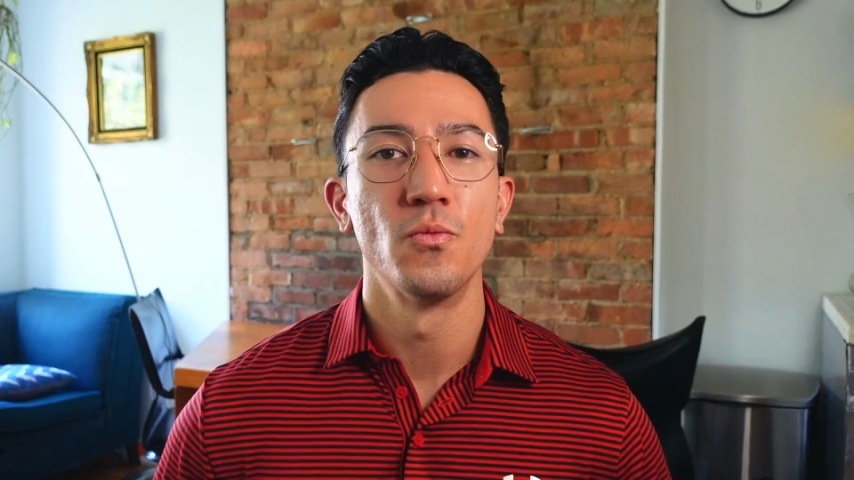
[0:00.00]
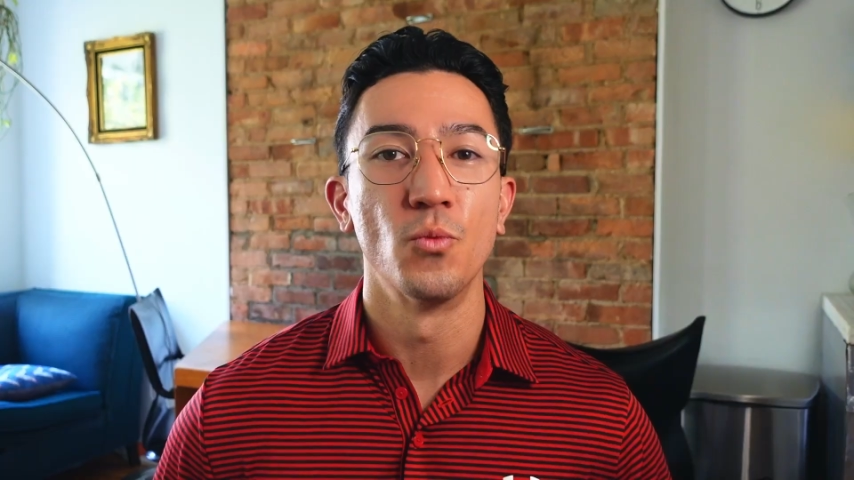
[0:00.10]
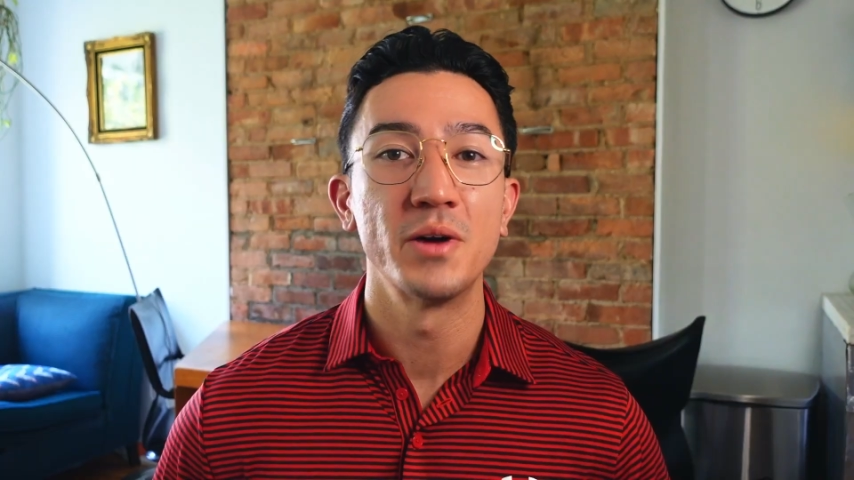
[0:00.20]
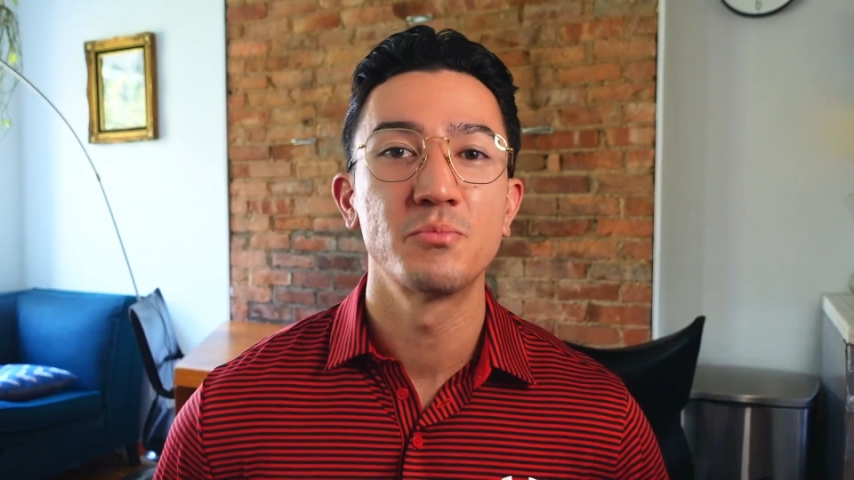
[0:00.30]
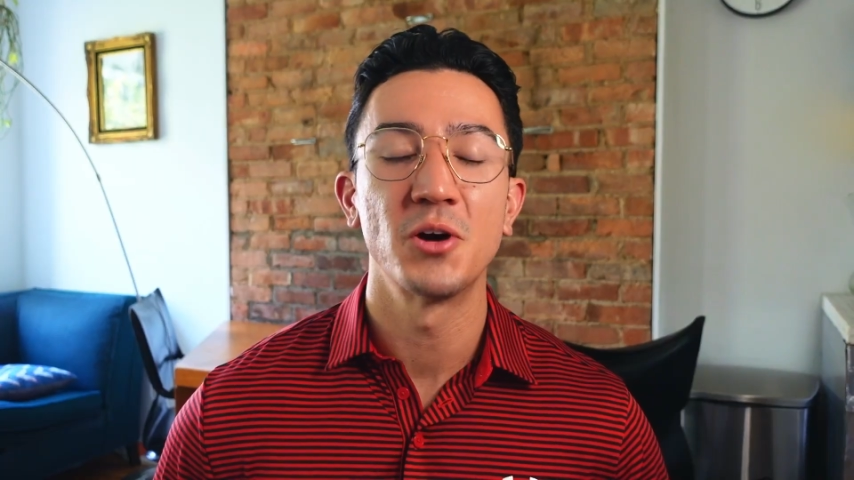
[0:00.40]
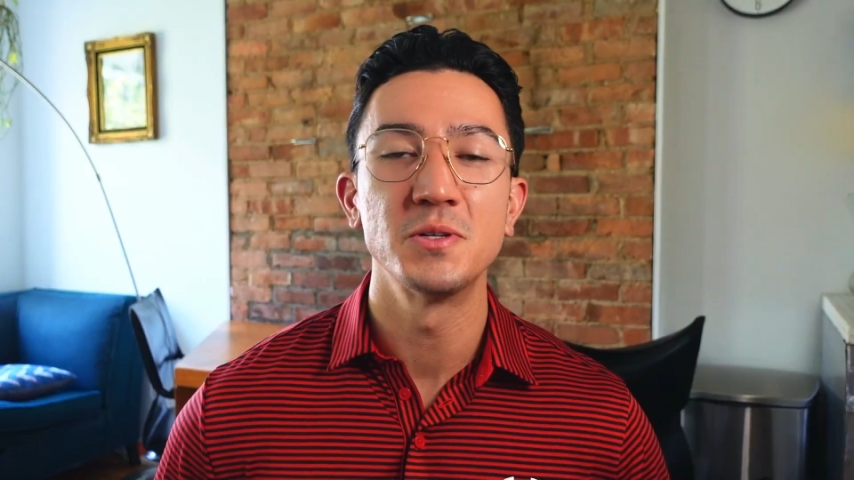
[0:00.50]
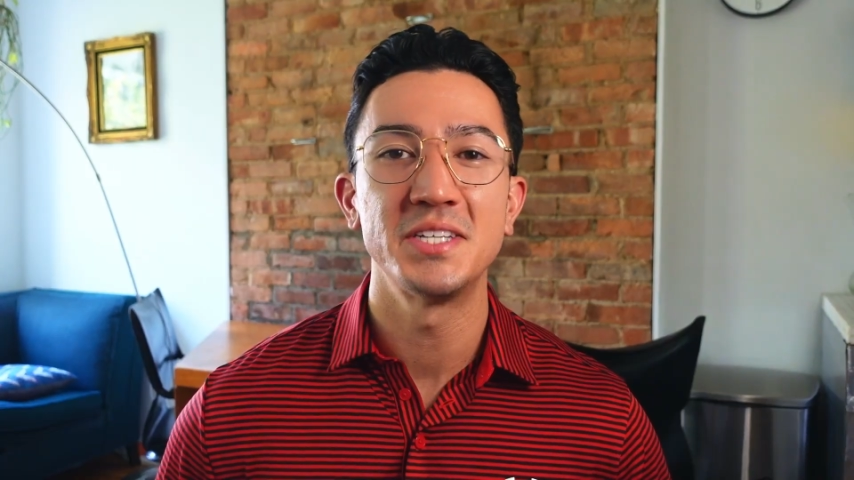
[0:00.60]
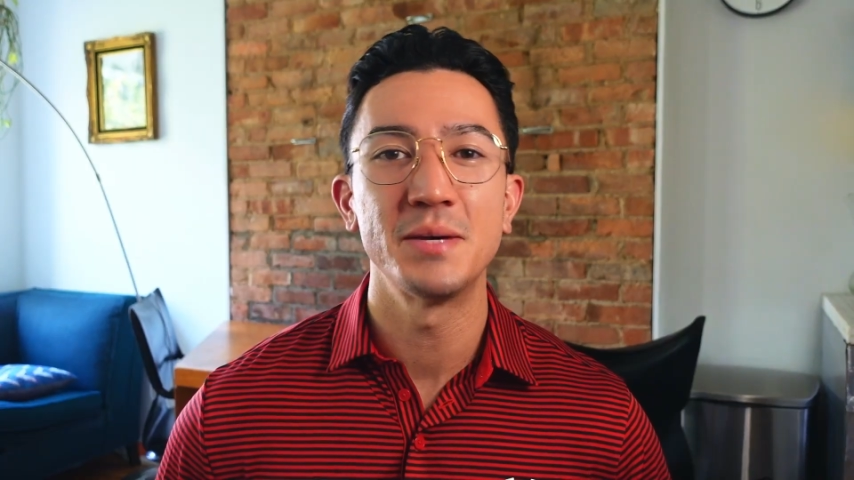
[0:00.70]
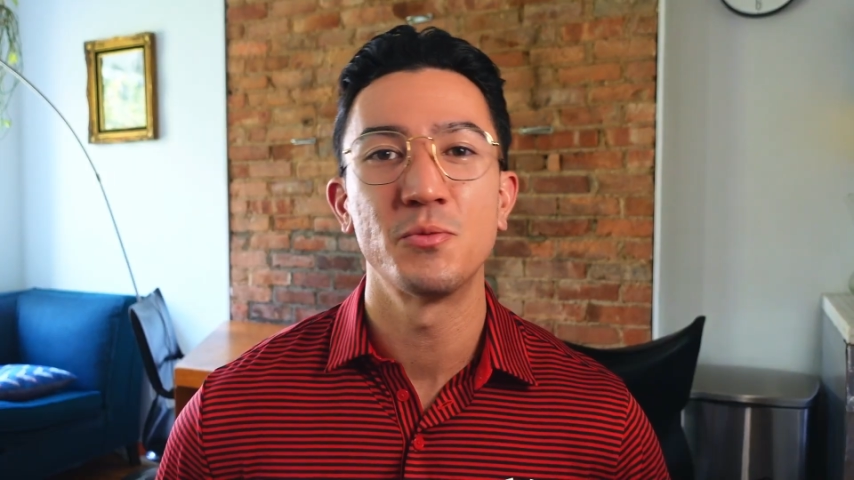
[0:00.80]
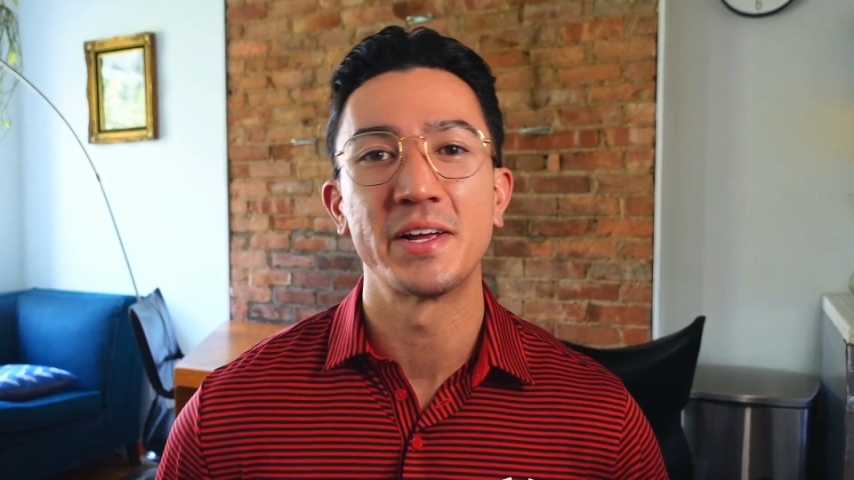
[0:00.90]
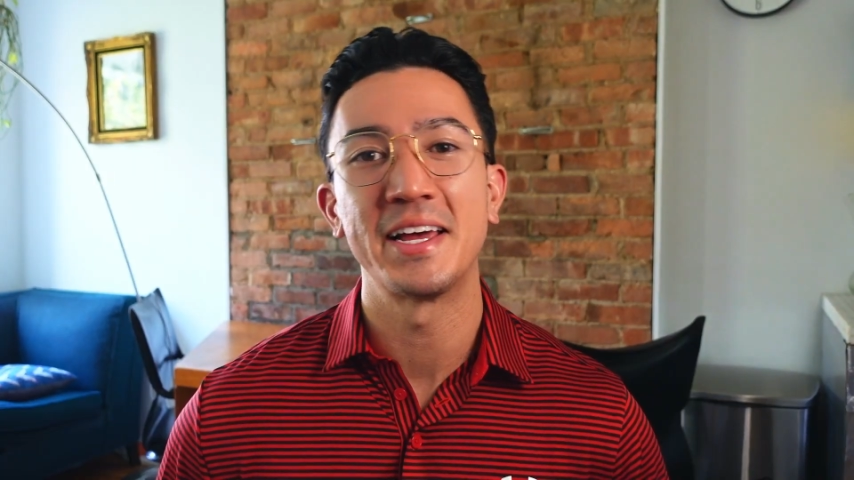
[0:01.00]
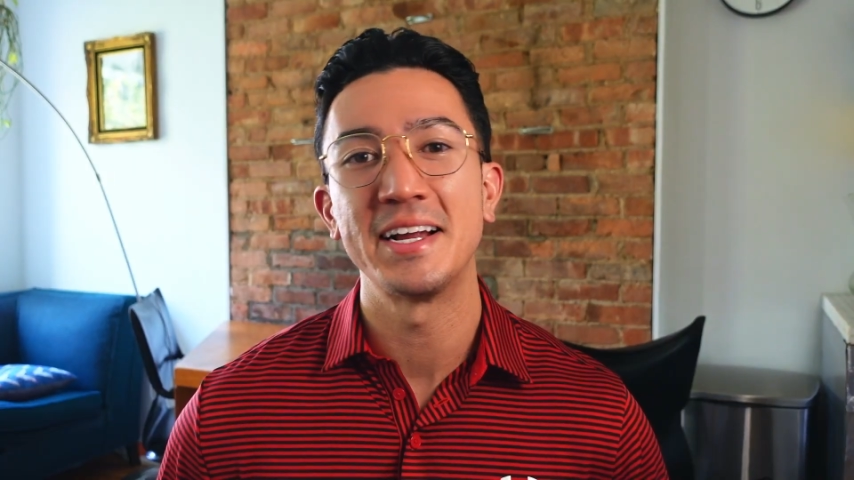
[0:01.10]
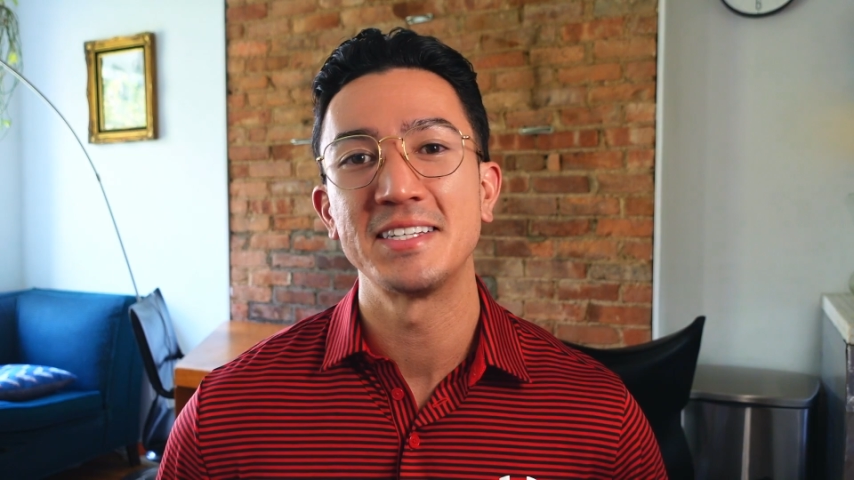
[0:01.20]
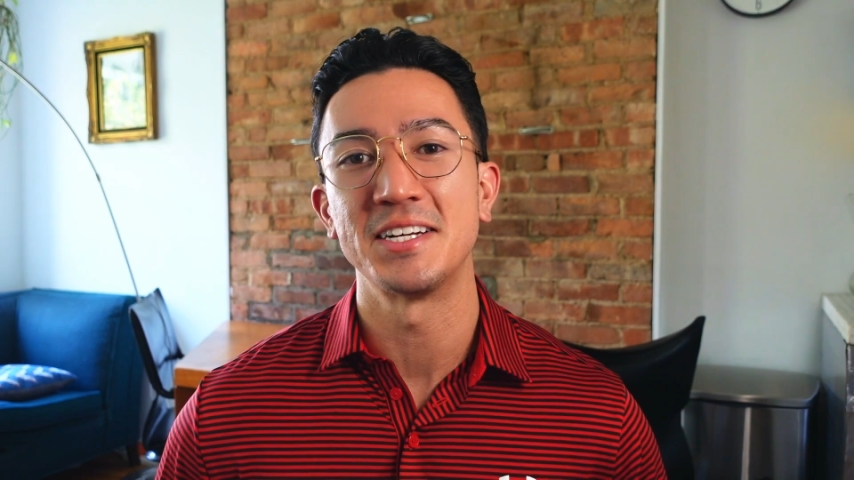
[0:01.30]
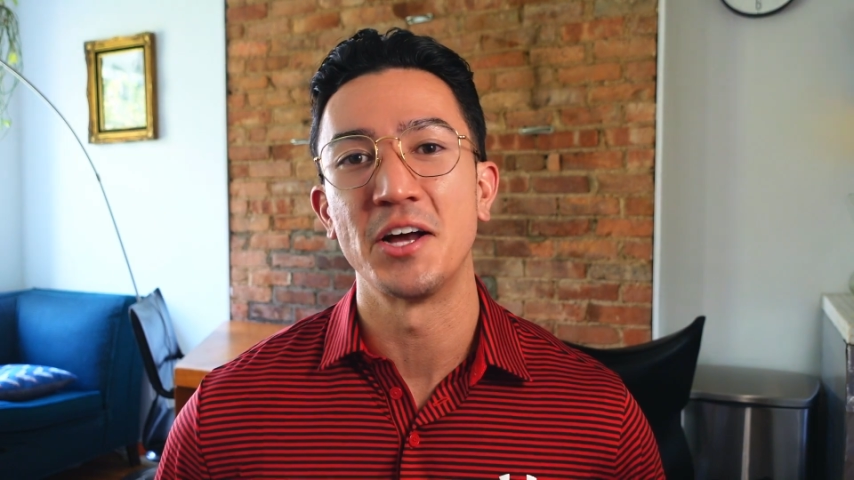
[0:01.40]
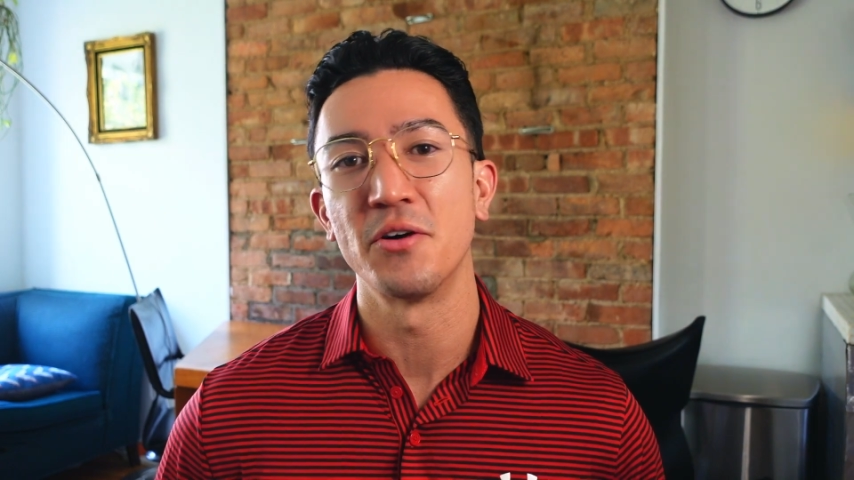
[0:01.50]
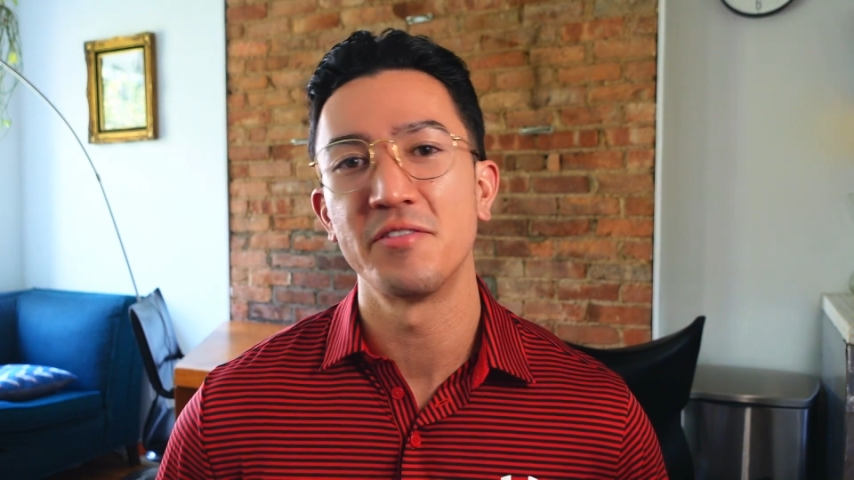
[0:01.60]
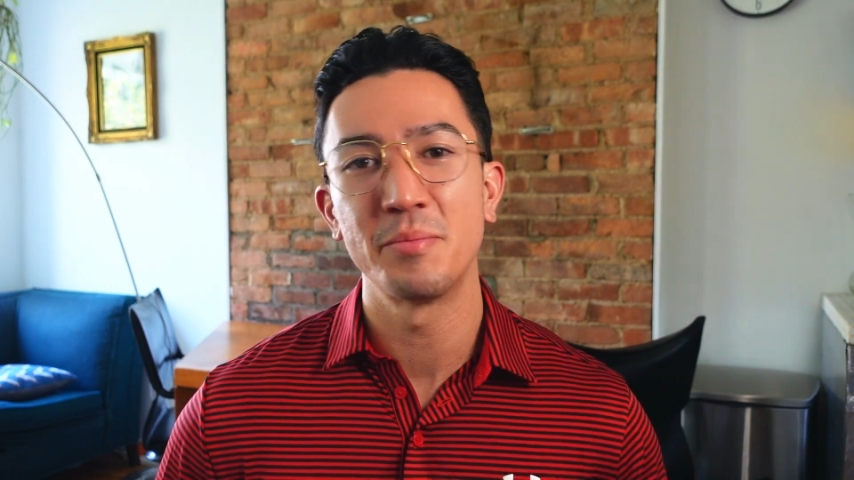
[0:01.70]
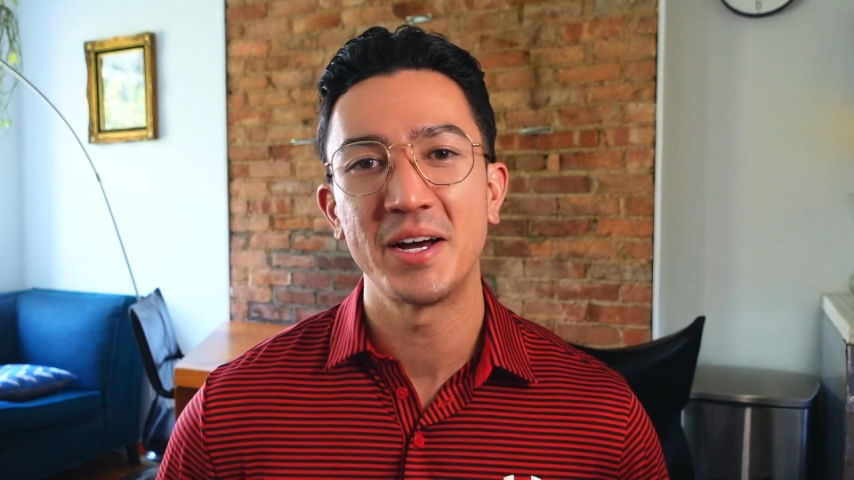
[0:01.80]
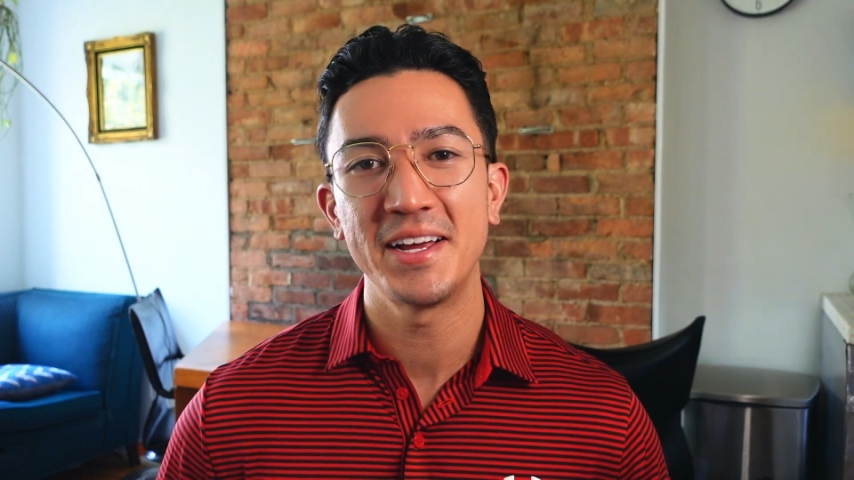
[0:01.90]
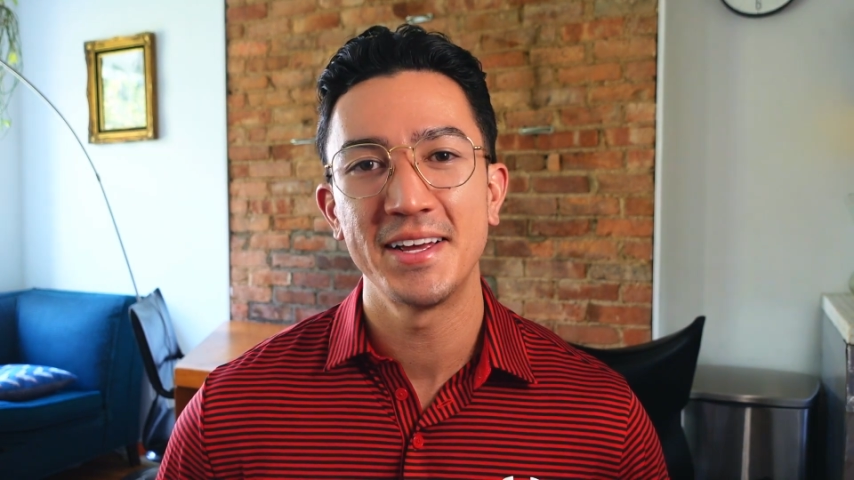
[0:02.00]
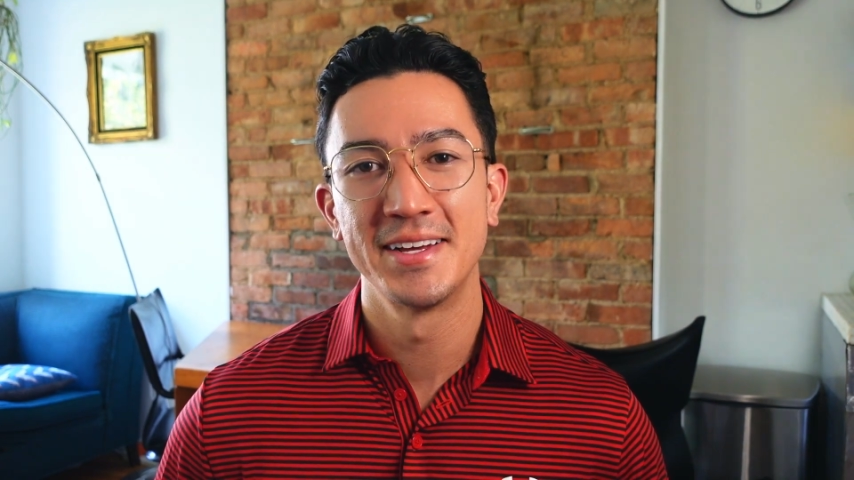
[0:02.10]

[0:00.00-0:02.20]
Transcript: One pro tip when getting to know everybody,